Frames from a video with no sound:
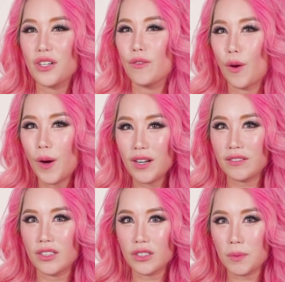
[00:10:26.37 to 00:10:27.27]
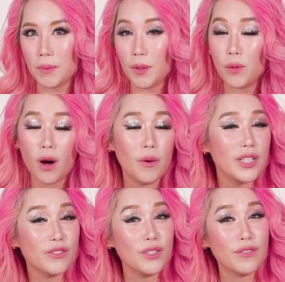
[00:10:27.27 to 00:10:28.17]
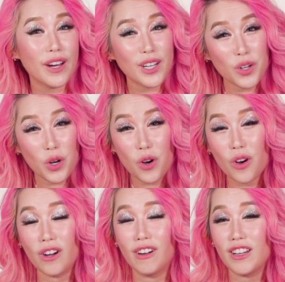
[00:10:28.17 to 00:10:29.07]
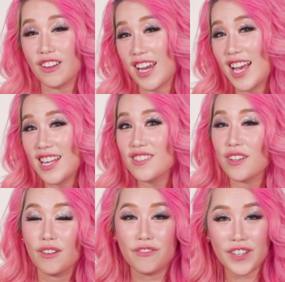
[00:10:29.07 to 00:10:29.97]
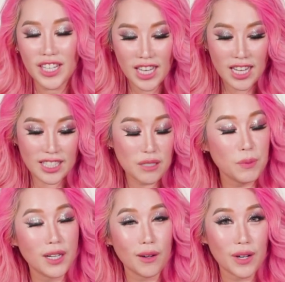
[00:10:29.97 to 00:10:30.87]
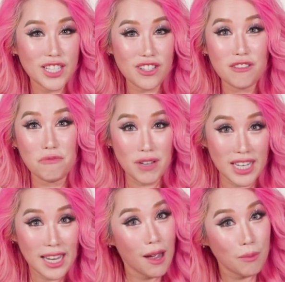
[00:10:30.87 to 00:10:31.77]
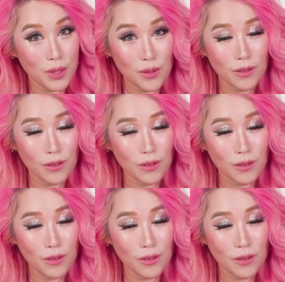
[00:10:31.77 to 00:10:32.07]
if you're one of those people who always feel very cold around your hands or your feet, this product will actually really help you.